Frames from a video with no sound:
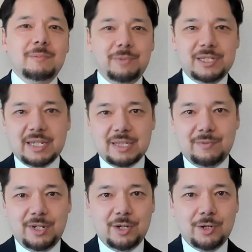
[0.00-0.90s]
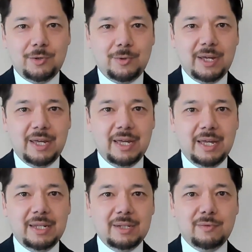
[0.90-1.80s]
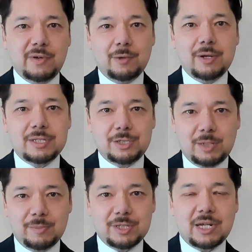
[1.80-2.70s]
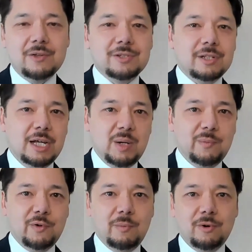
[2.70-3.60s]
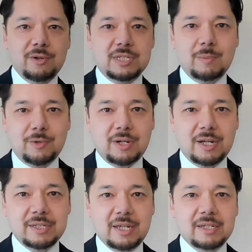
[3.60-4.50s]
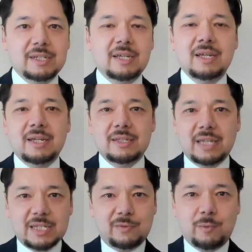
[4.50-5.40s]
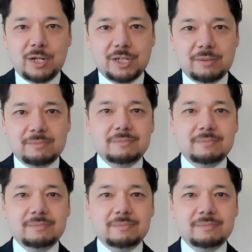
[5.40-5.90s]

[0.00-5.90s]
Please like the video and follow us at Gentlemen Scholars Club for more similar content. Thanks for watching.